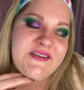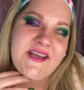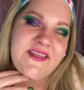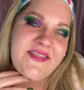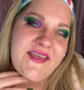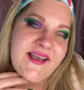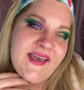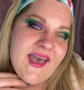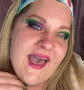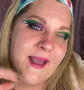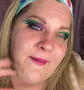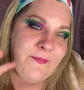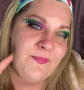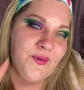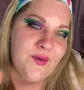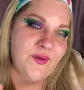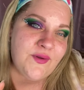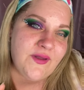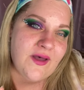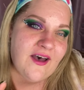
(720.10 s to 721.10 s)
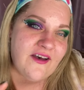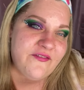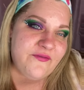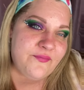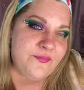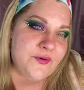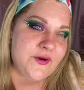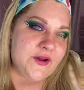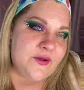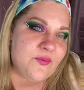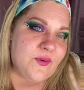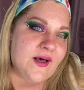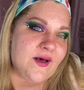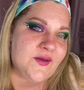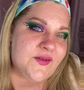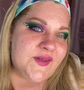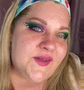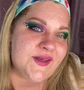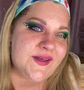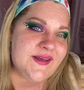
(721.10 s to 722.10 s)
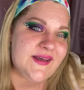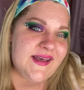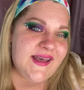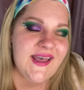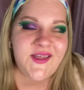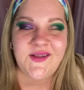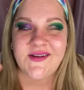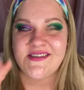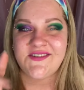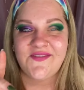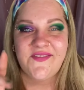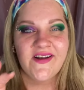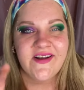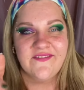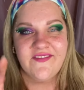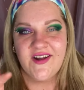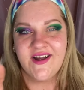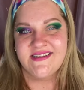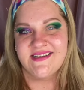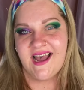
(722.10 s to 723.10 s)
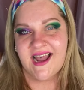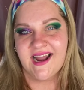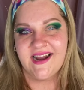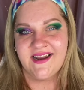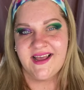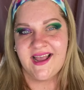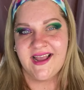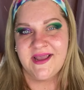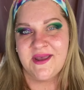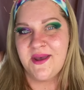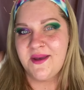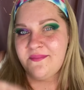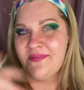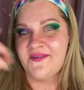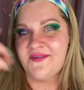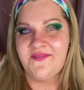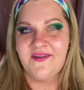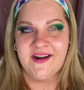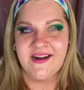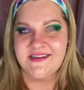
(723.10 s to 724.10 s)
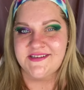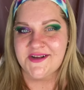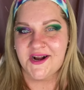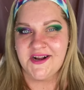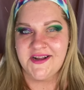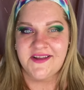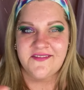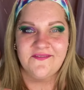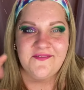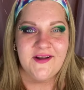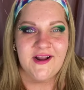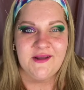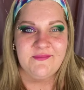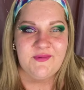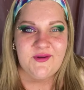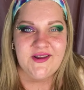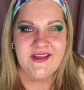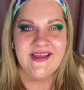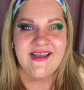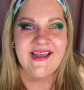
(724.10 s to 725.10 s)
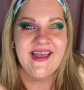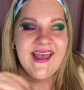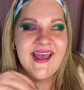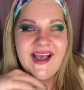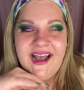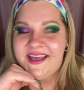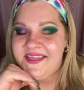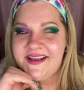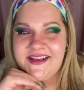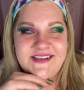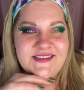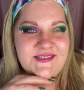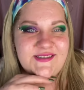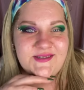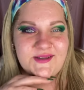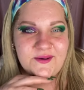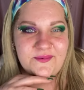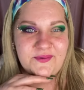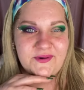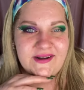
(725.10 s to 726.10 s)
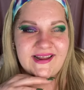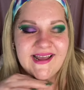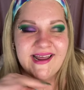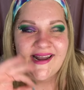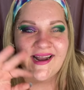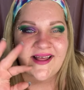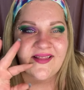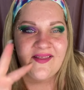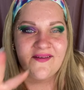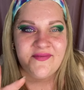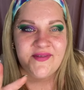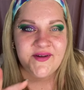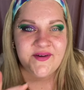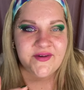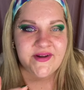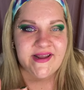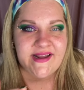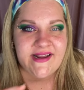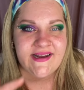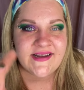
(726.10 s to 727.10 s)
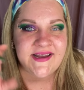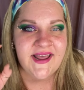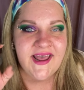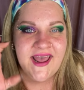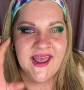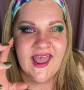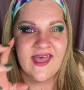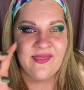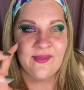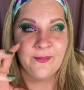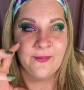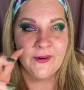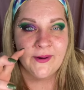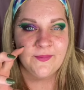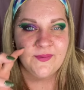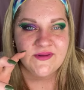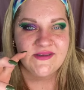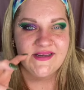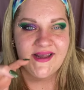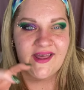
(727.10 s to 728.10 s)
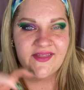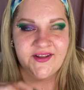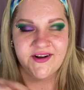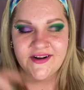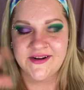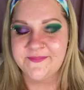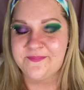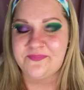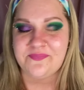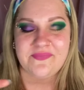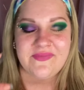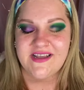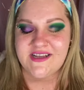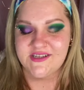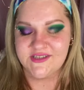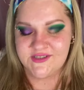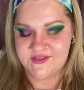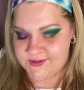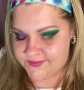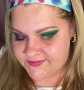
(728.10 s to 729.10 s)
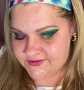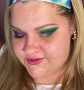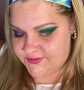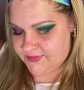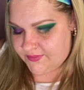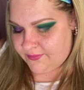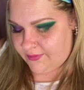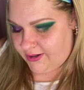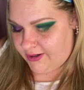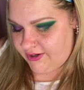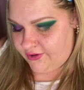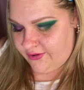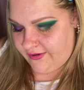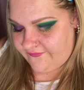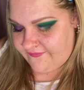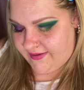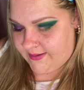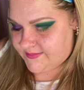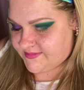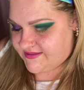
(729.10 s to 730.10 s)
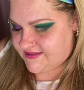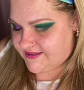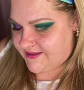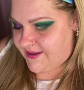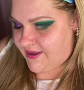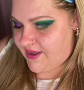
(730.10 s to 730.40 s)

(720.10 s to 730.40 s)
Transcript: I think I pulled off pretty well. It looks very, very tie-dye, but very dark and very moody. I think it's so pretty and I love the green and the purple together super, super Mardi Gras vibes.